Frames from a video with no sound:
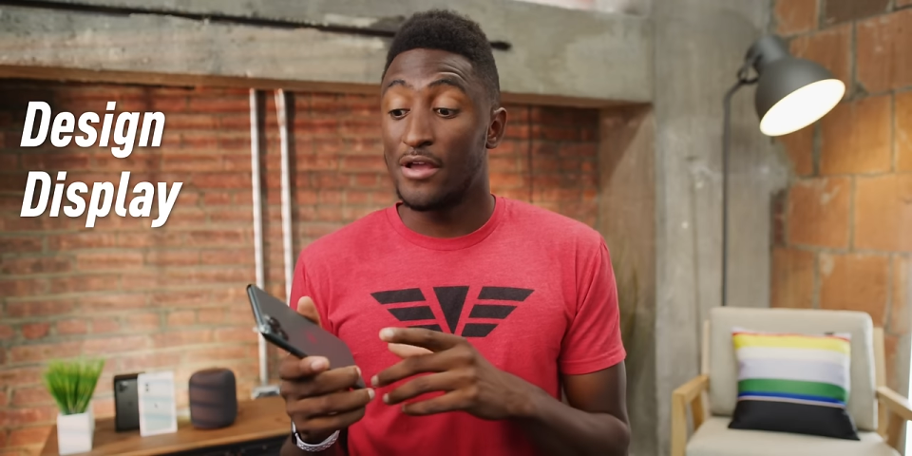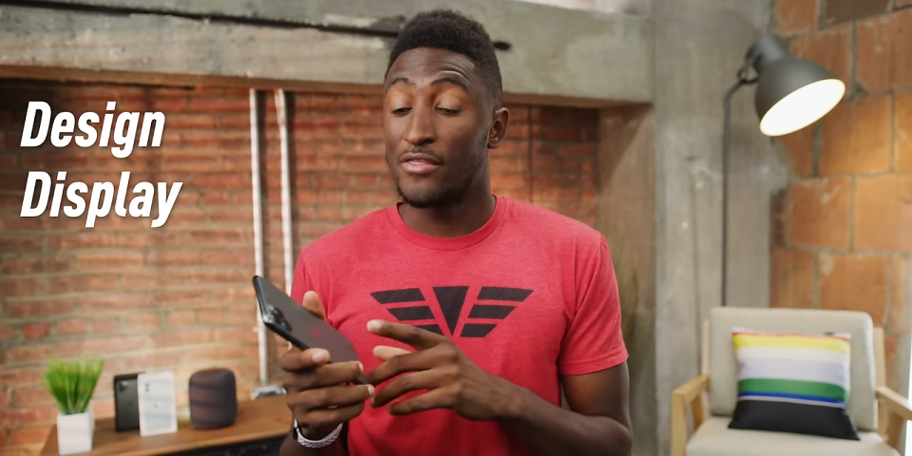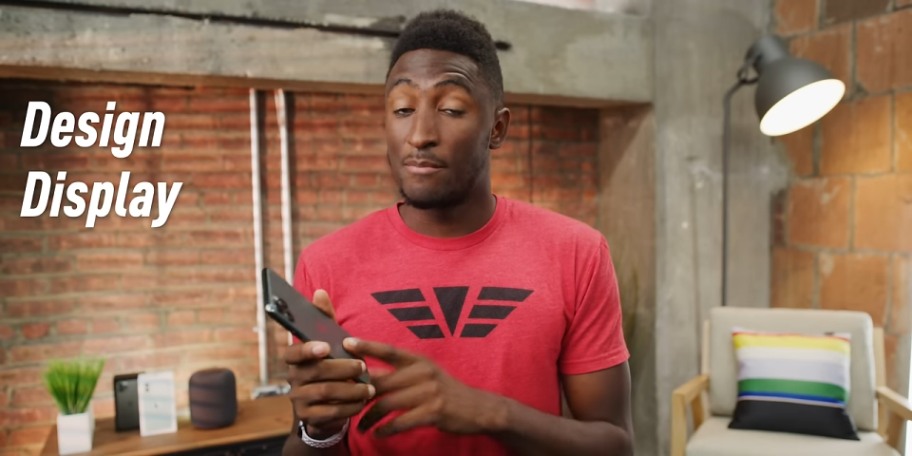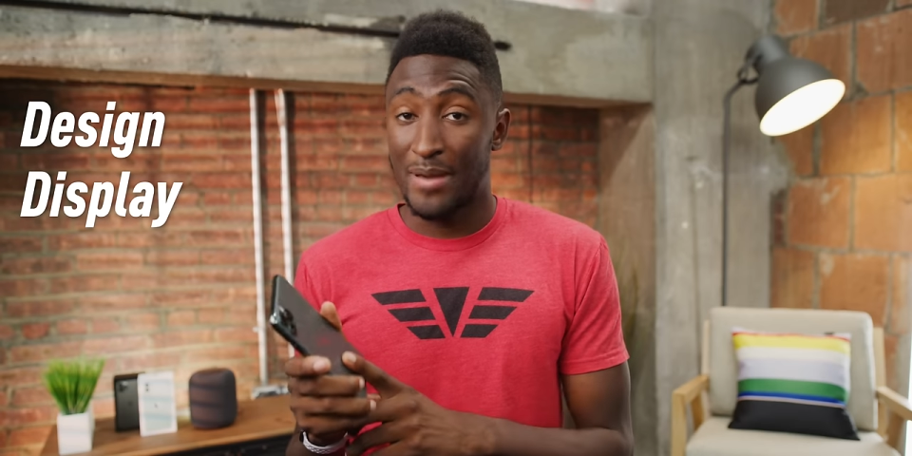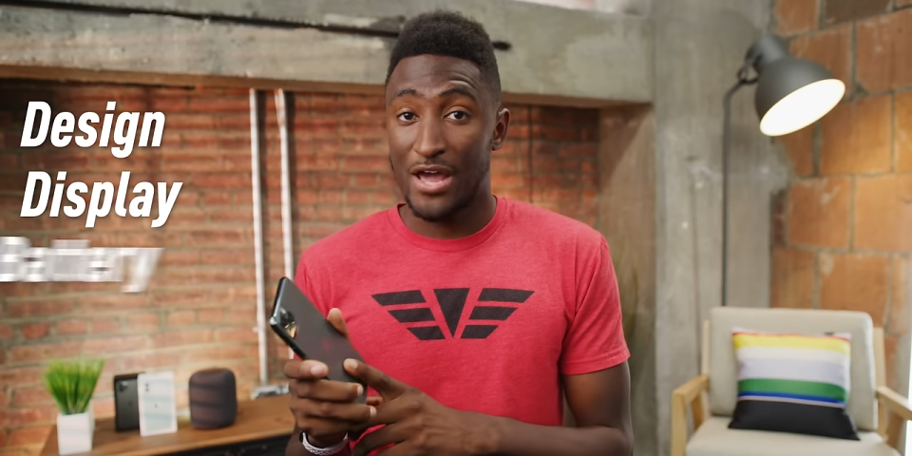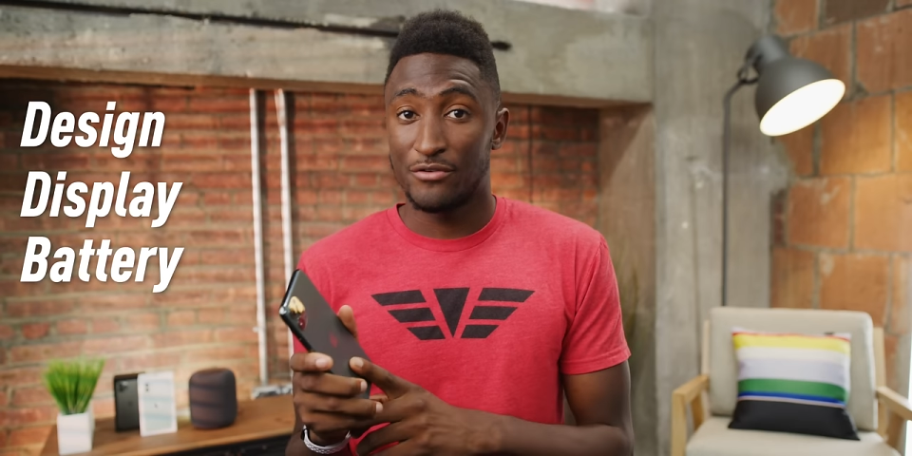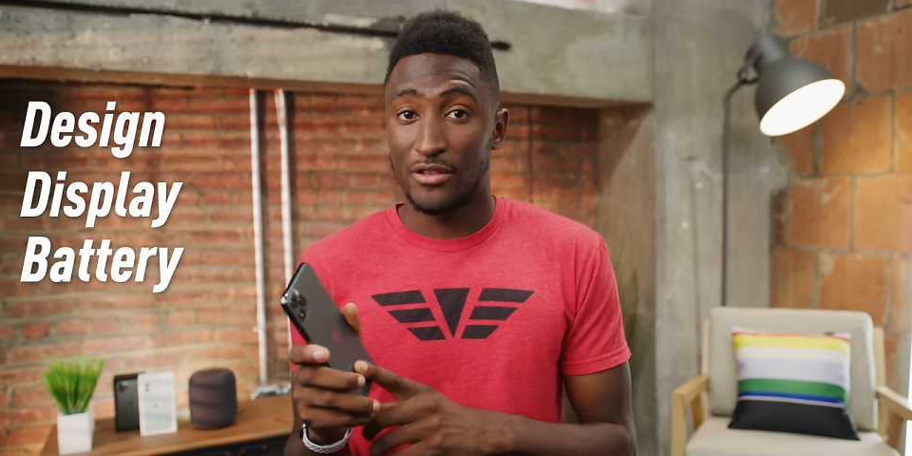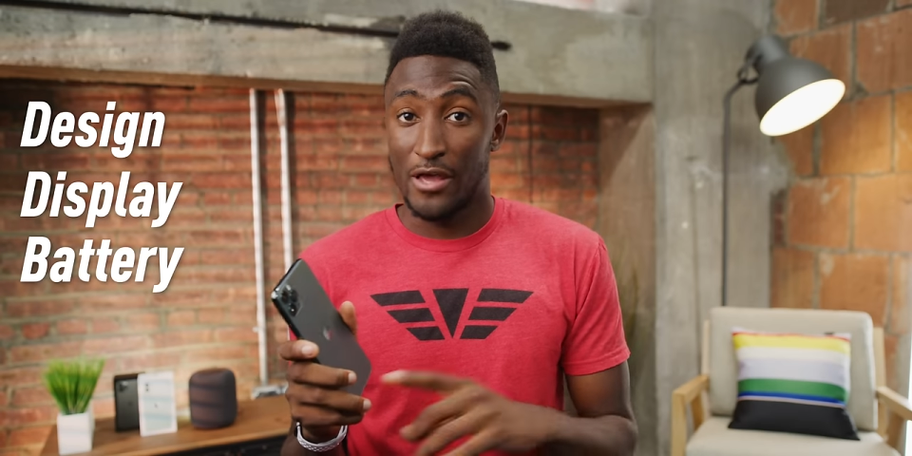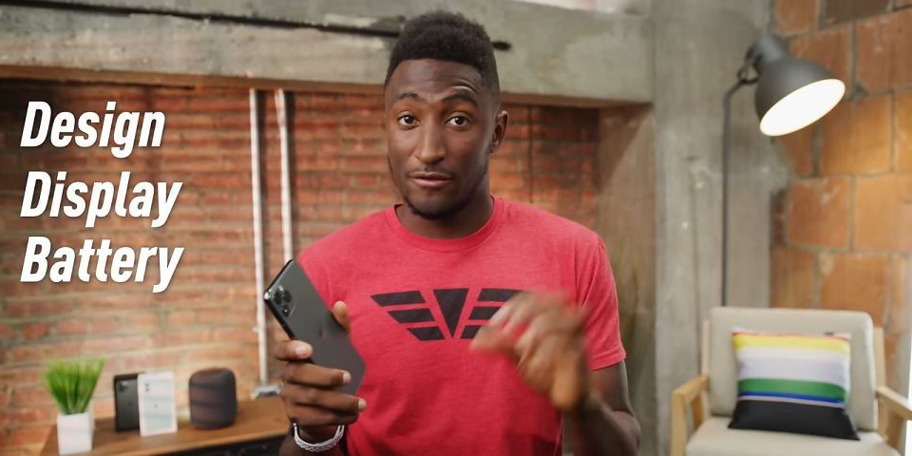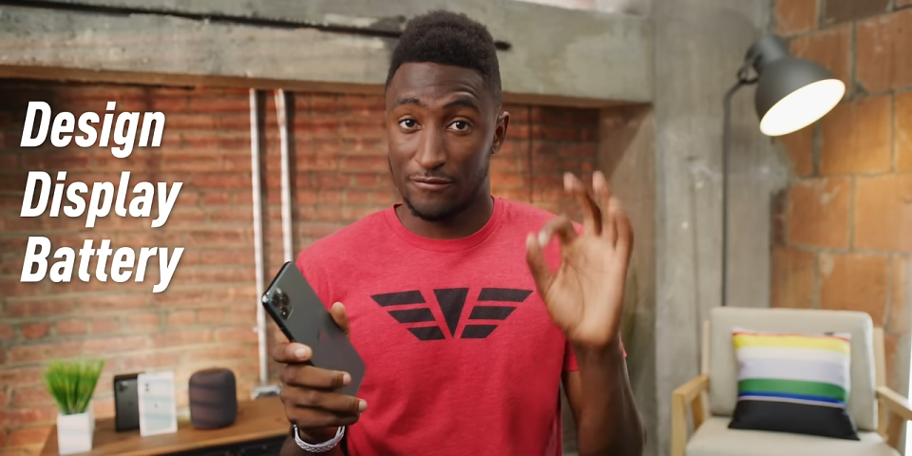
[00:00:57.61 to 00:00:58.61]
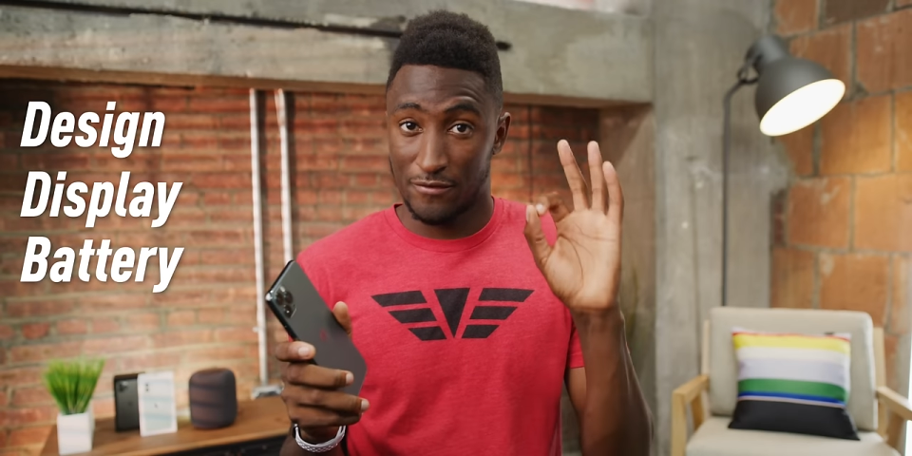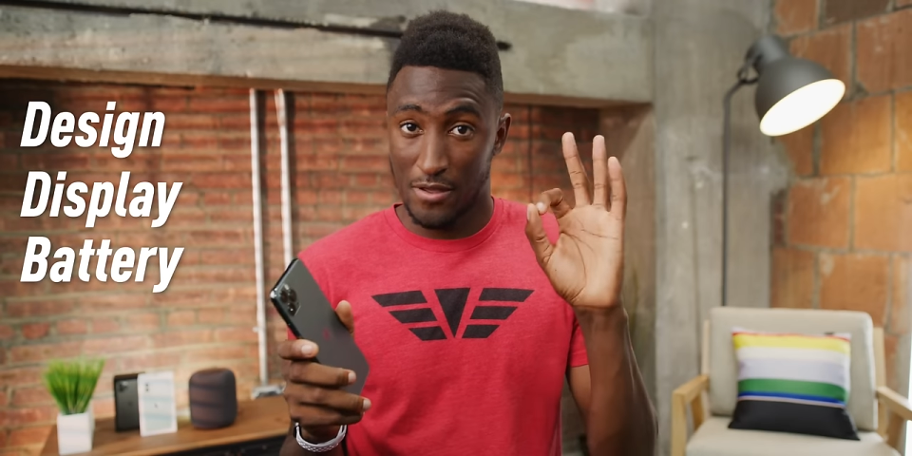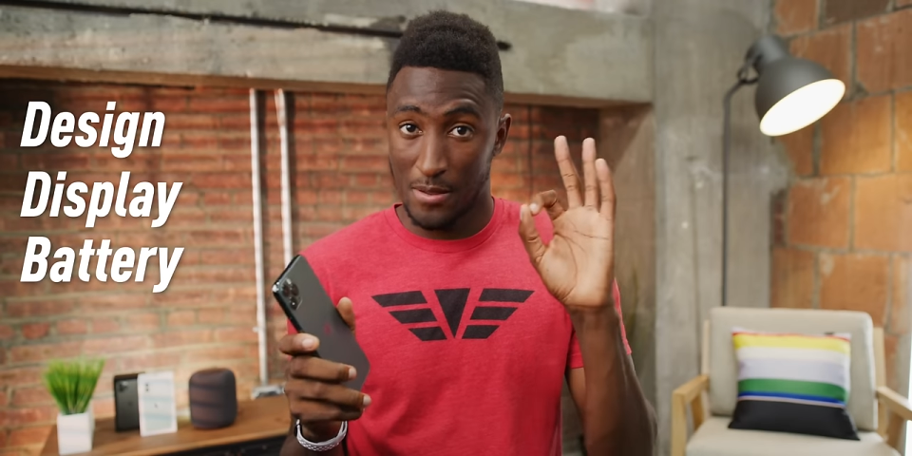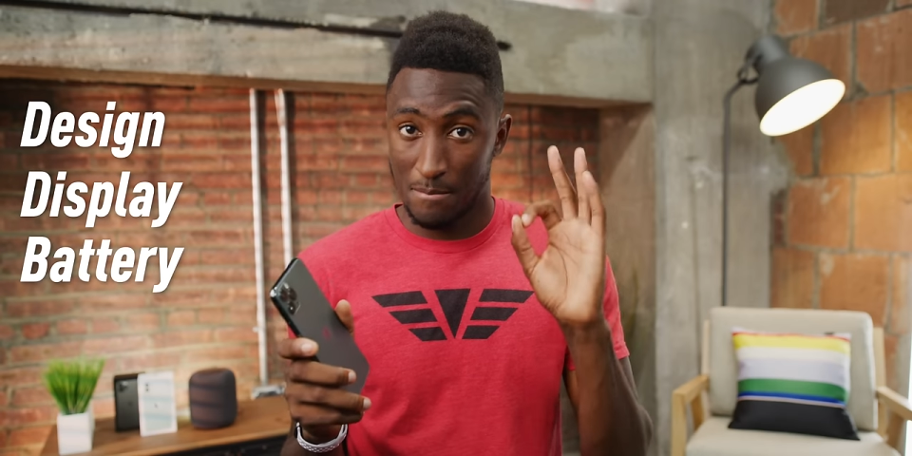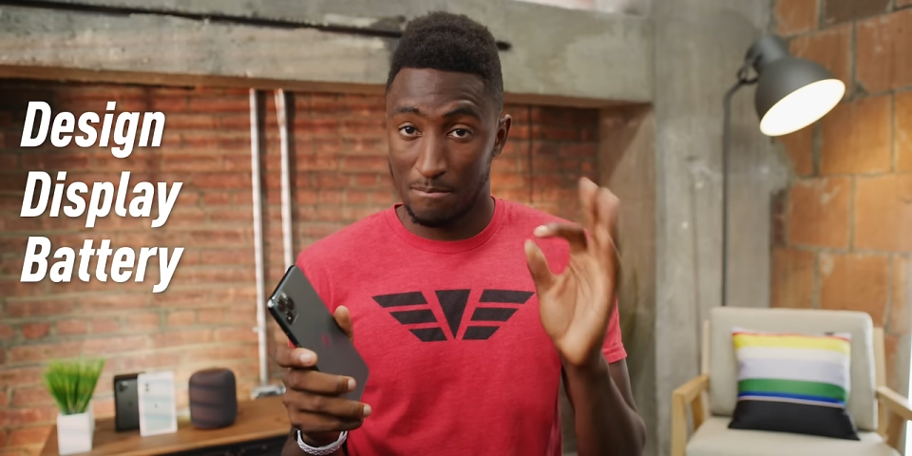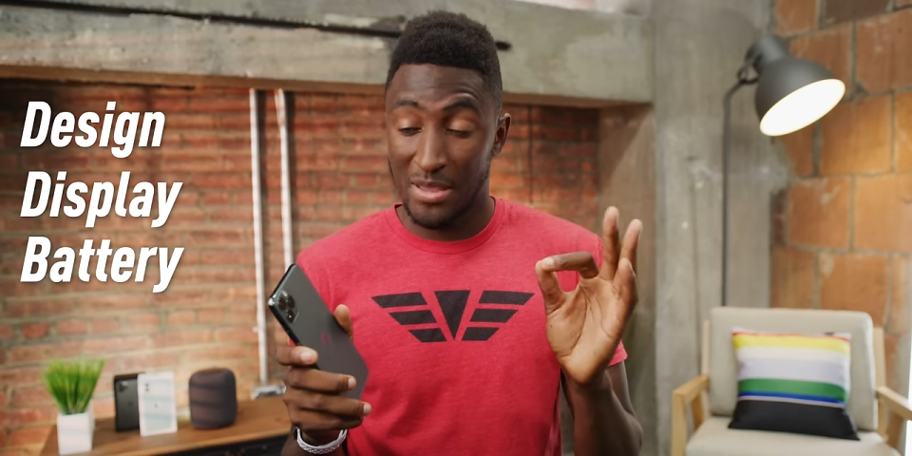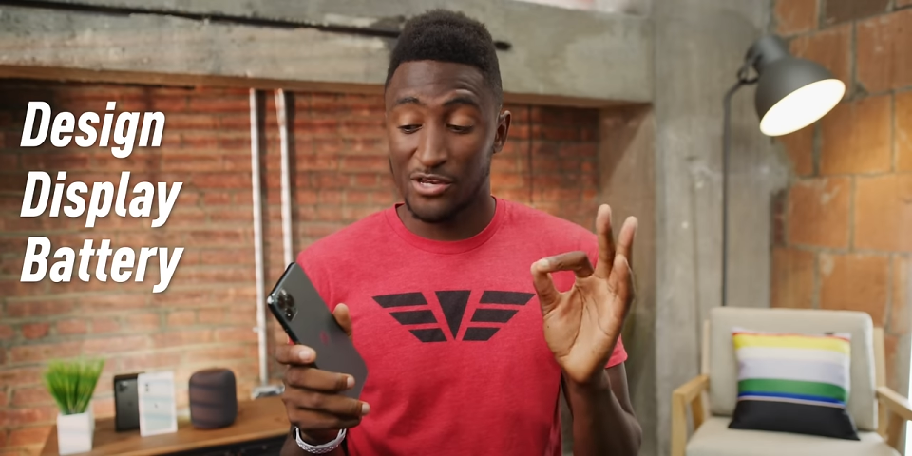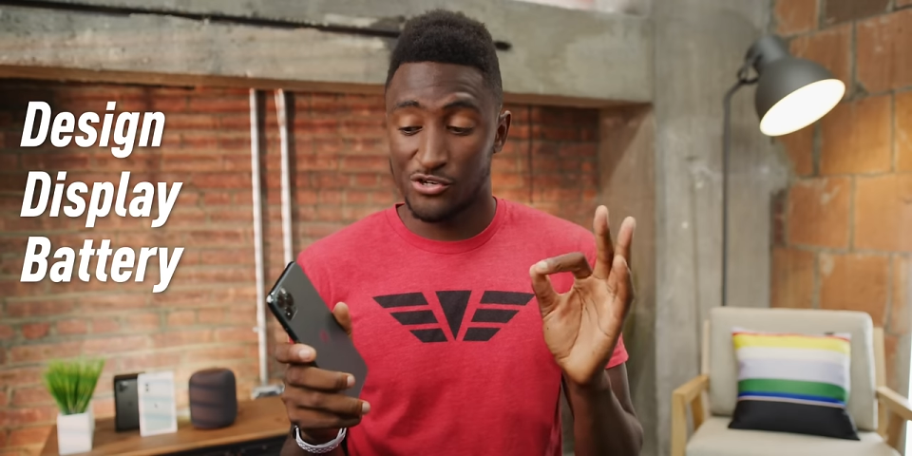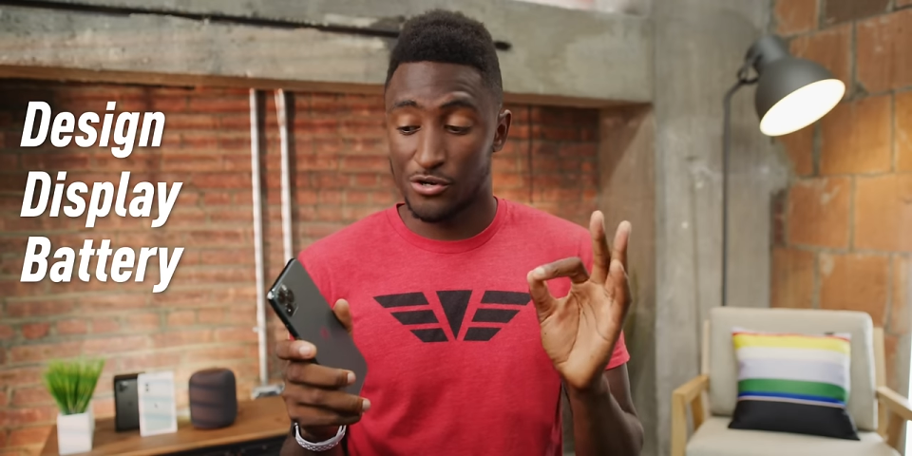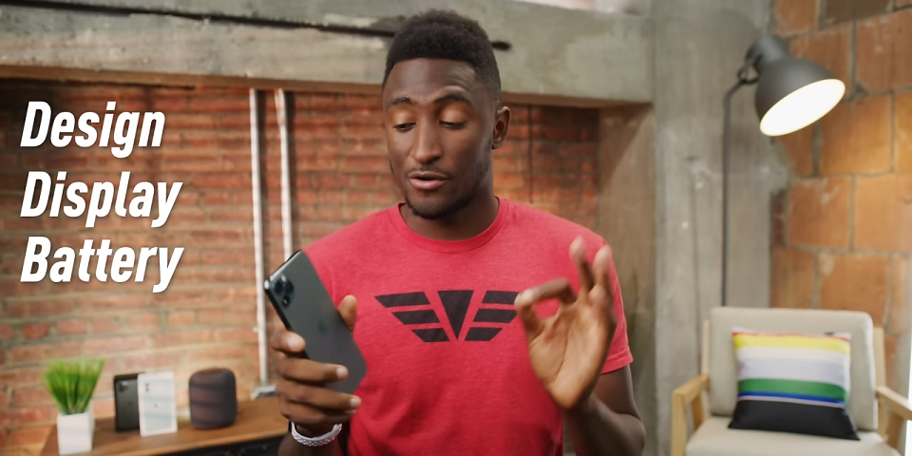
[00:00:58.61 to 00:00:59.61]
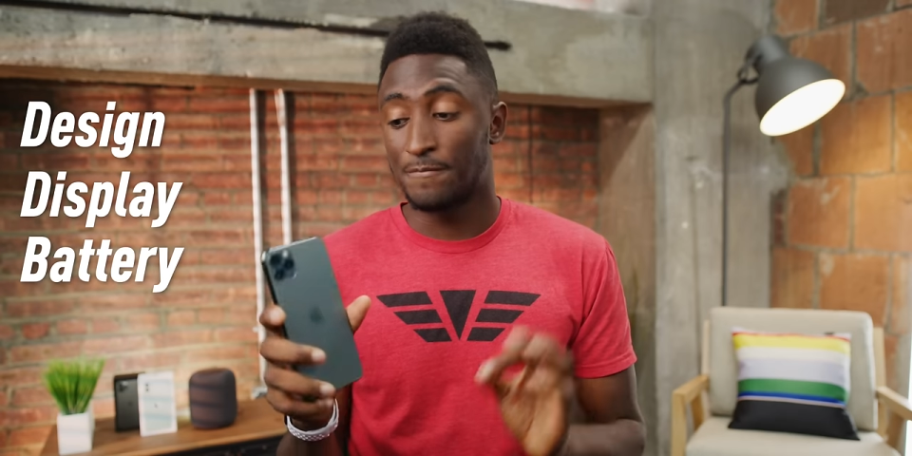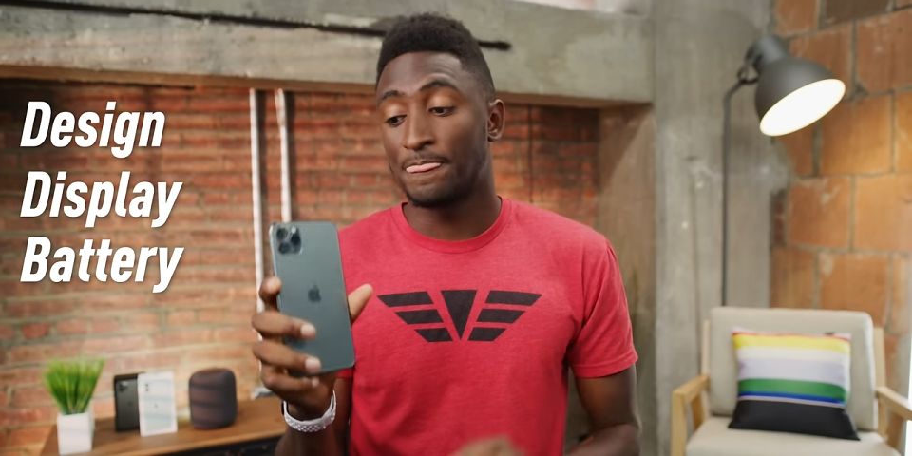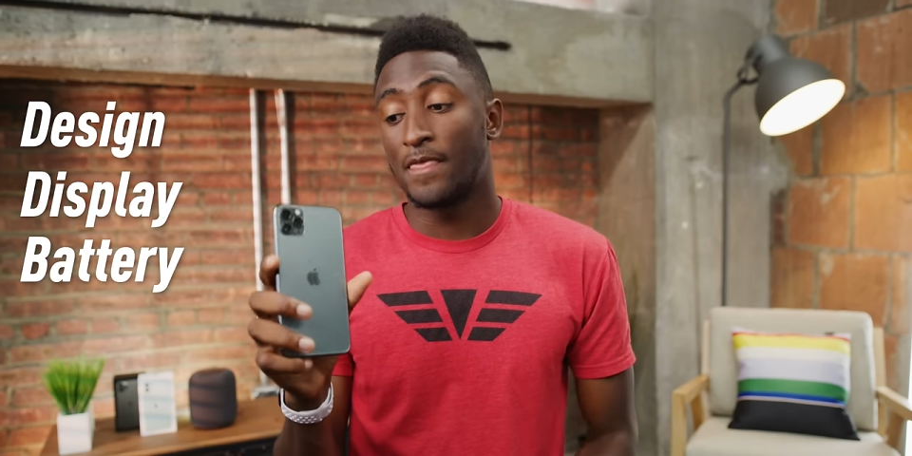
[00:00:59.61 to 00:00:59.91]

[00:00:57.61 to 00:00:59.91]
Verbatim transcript: The battery life, major.